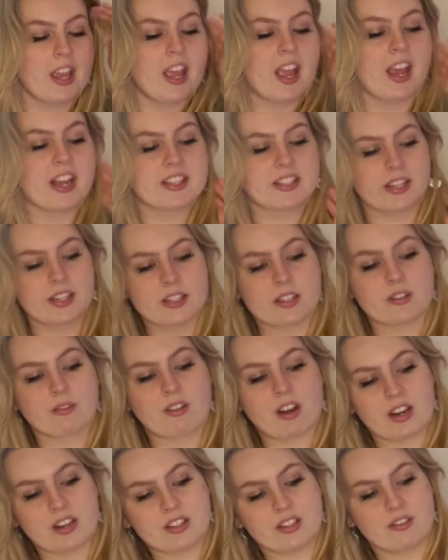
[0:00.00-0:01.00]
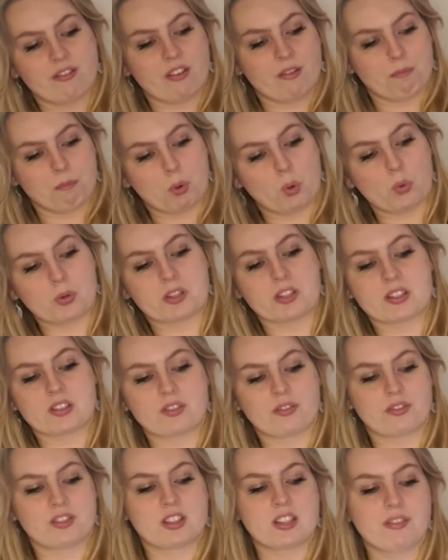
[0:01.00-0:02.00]
assess the relative importance
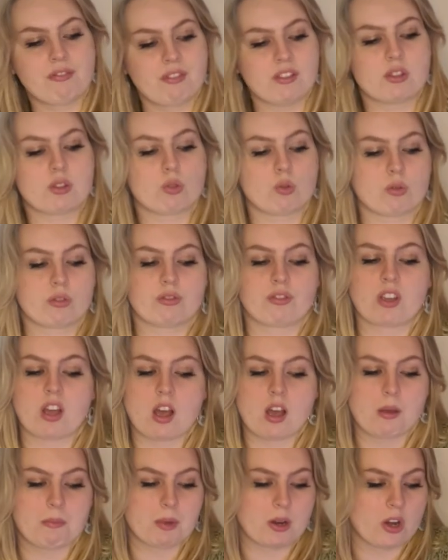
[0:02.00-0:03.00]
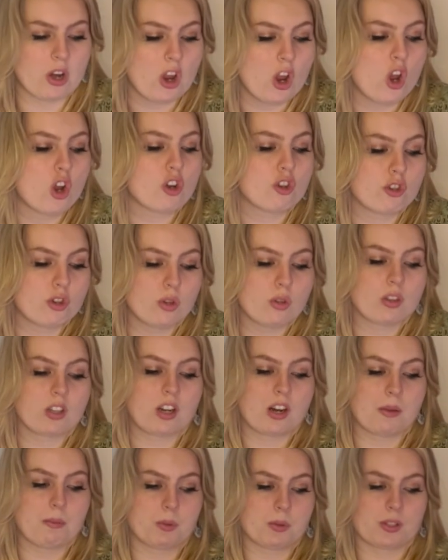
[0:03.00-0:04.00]
of different stores of carbon to the
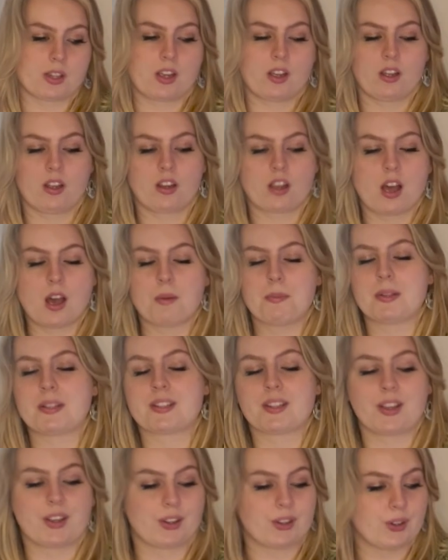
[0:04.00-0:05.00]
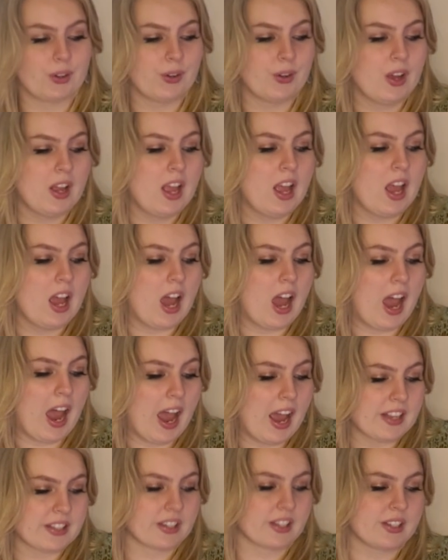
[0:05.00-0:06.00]
global carbon cycle
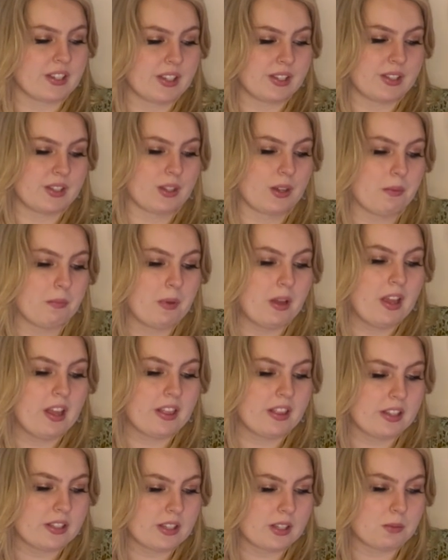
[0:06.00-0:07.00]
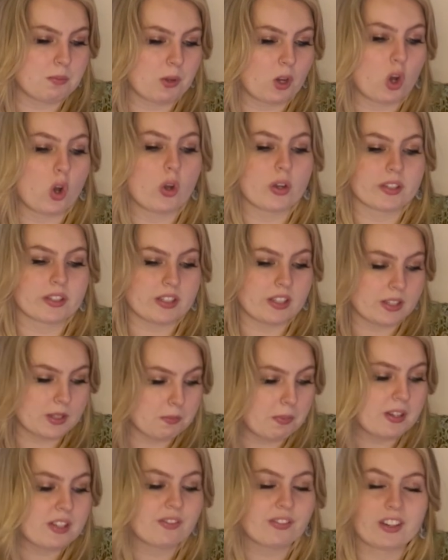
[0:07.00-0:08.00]
as a system. This is because the
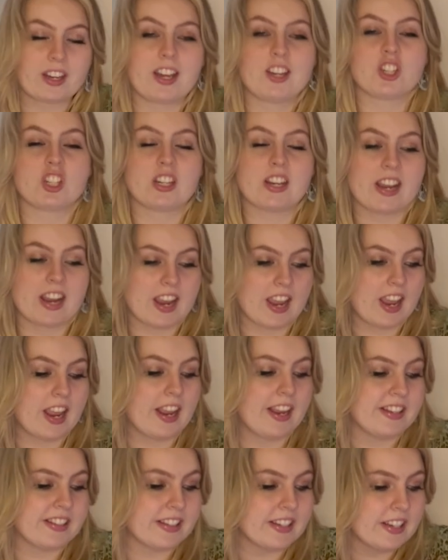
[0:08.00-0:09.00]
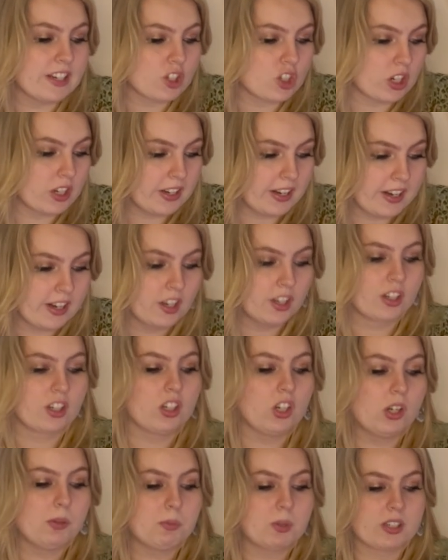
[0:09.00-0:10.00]
specification here is literally
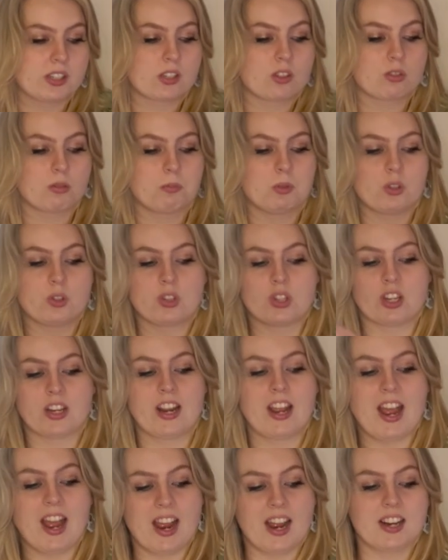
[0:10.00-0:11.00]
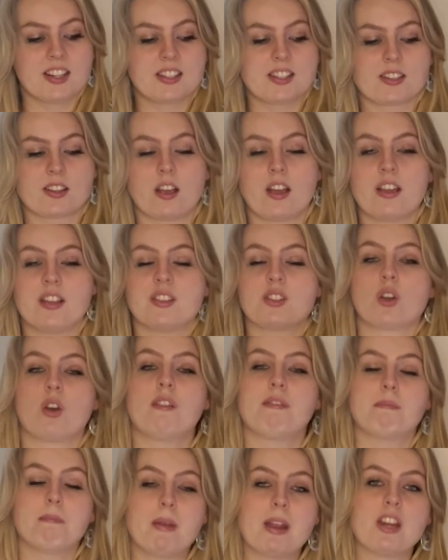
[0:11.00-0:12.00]
global distribution and size
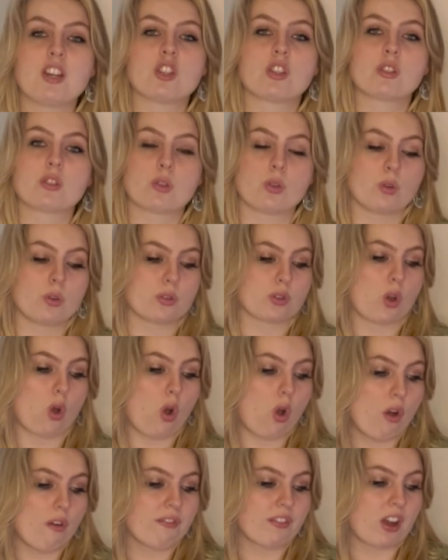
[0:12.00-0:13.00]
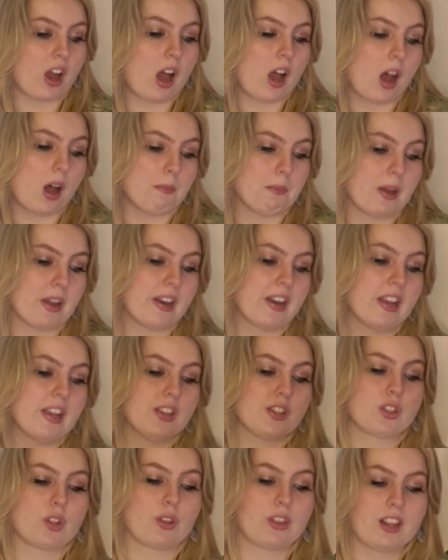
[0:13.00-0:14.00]
of major stores of carbon,
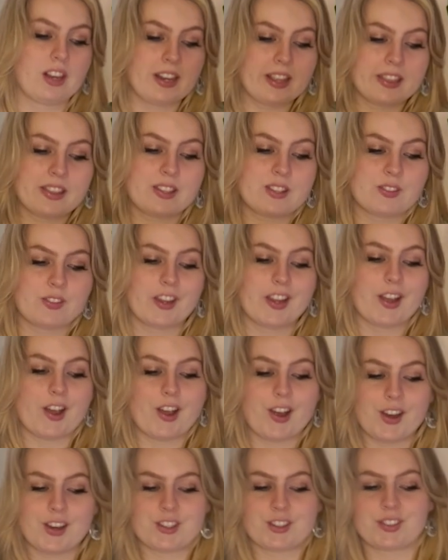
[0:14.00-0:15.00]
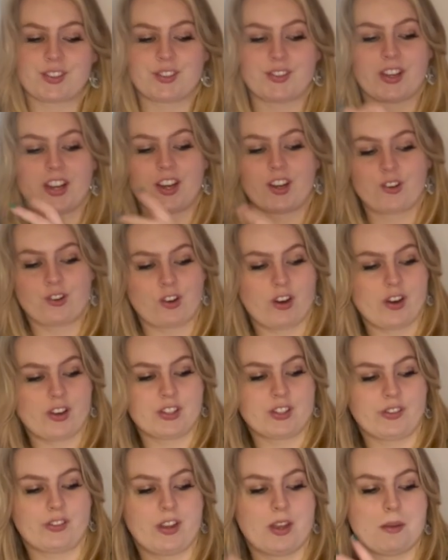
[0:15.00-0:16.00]
so the lithosphere, hydrosphere,
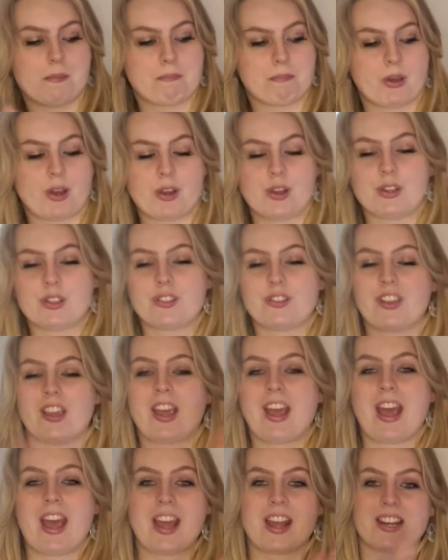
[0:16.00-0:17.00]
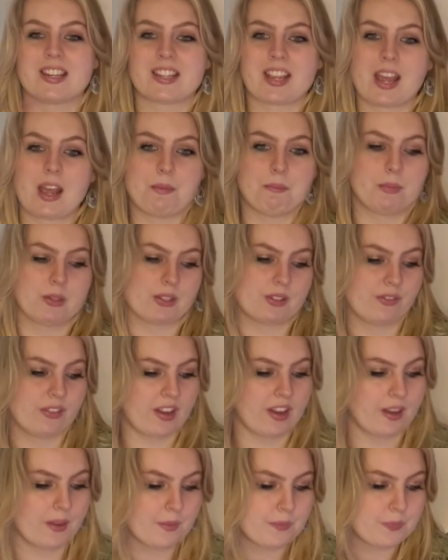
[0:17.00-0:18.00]
cryosphere, biosphere and
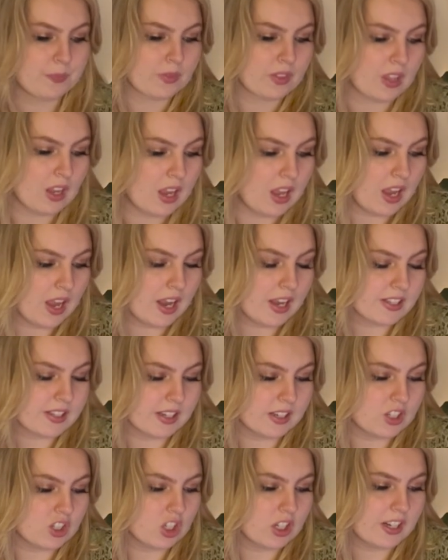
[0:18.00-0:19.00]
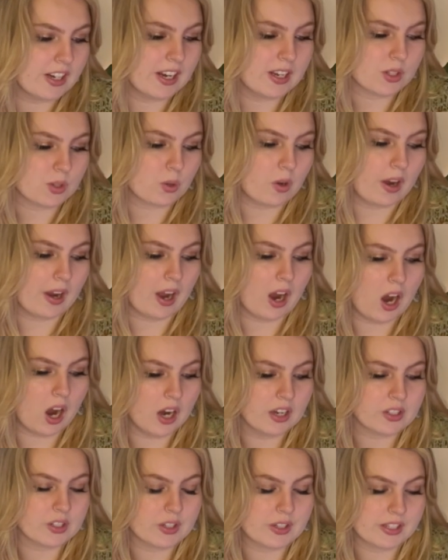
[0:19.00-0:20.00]
atmosphere. Essentially, it's quite
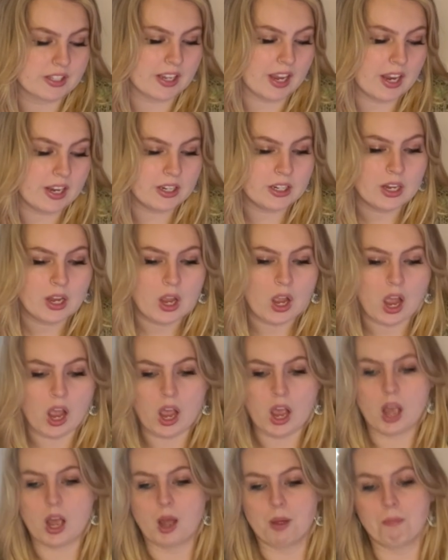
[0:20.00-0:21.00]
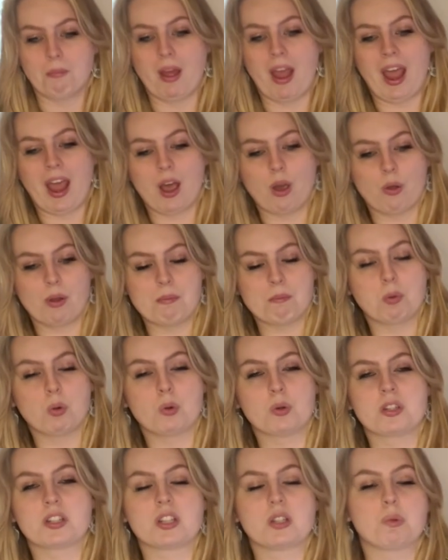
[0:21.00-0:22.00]
hard to say how
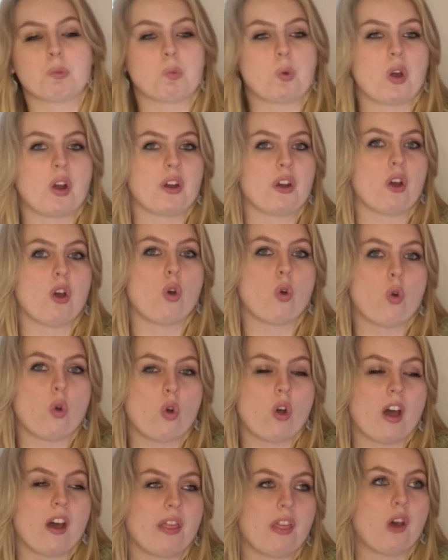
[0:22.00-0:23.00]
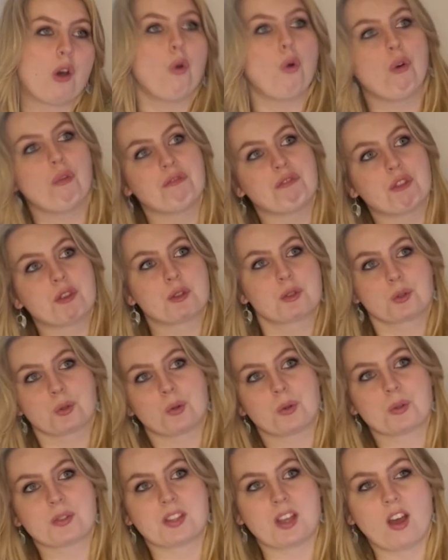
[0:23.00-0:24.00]
important one or other of the
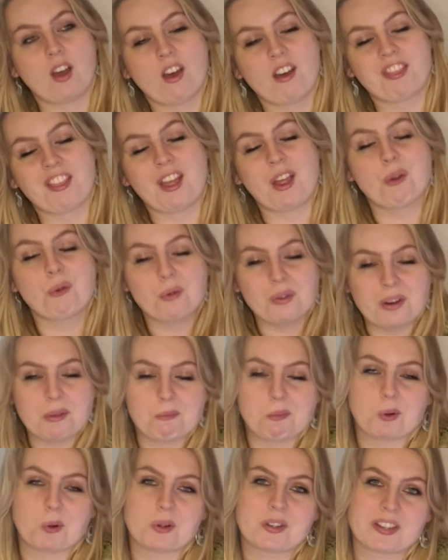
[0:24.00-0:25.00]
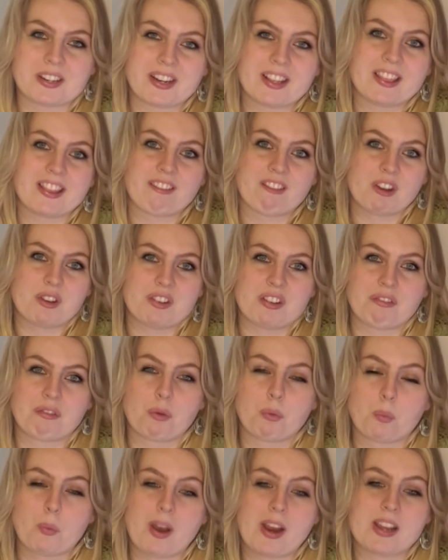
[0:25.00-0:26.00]
stores are. They're all important in their own
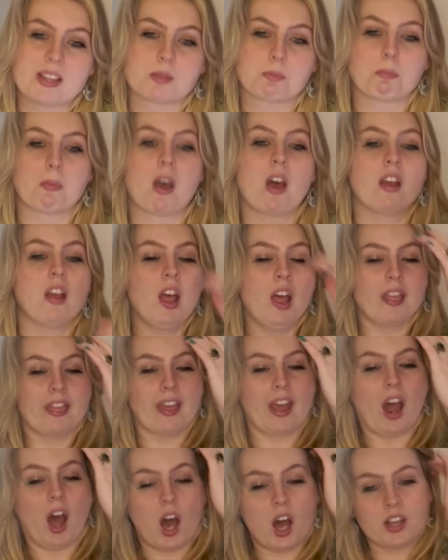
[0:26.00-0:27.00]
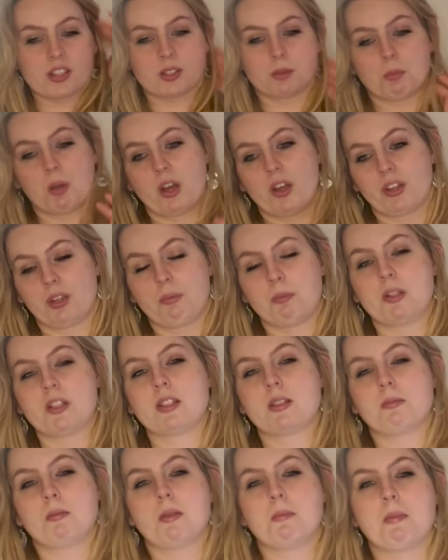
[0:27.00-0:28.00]
different ways, but there are some
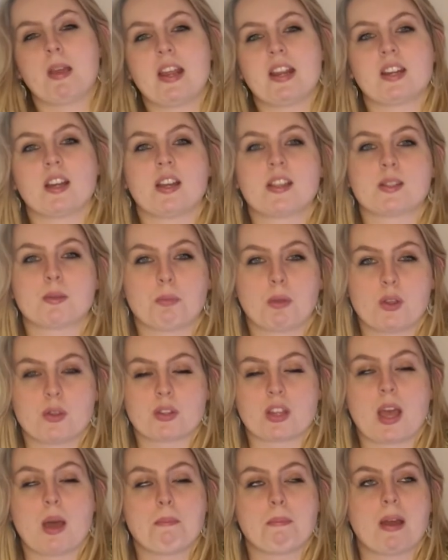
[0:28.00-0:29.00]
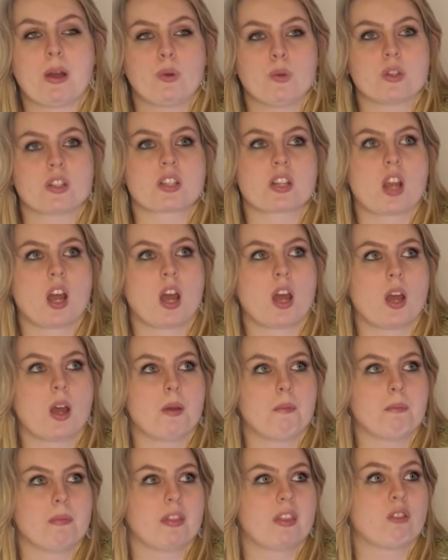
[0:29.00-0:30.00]
arguments to be made, I suppose, about
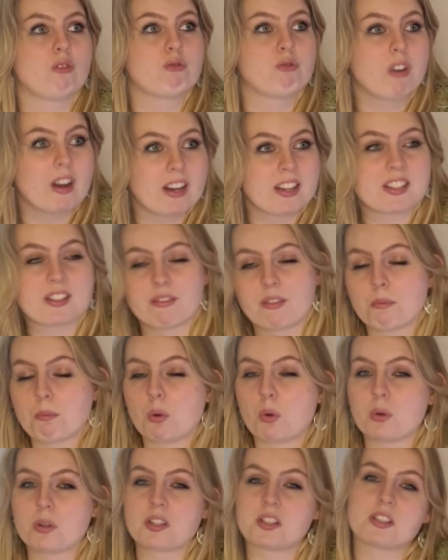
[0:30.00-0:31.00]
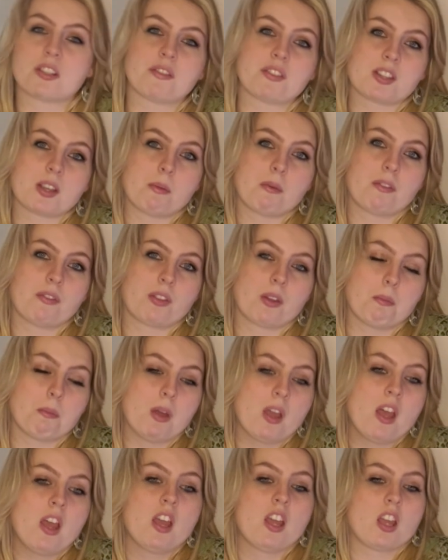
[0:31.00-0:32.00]
the relative importance of some of them,
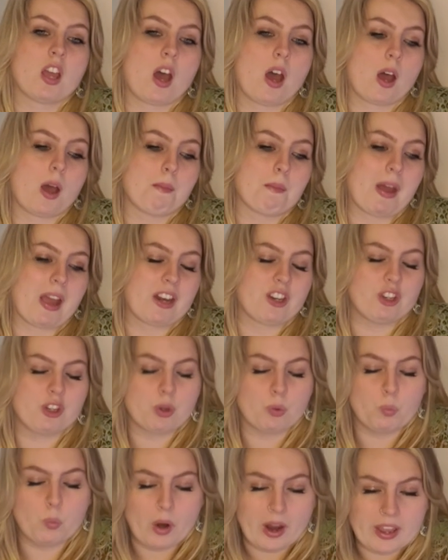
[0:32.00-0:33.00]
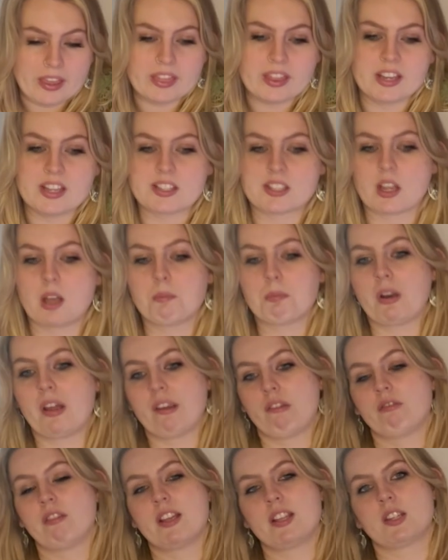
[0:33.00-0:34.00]
and you can weigh things up
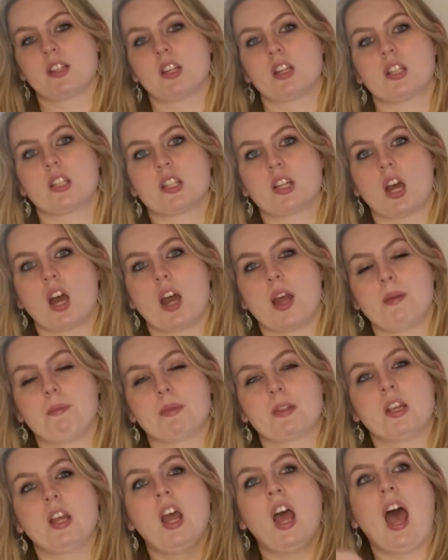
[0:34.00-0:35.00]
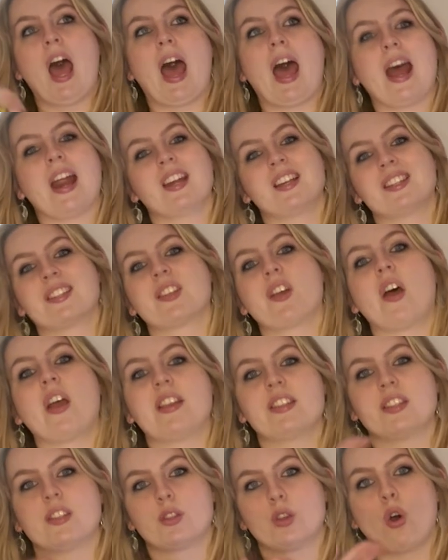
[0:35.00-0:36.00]
like residence times and
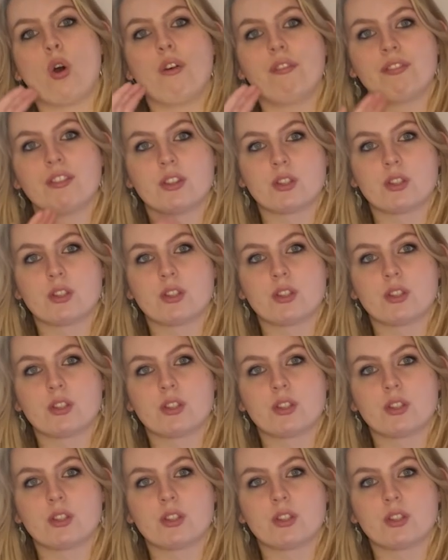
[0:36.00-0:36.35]
sizes of the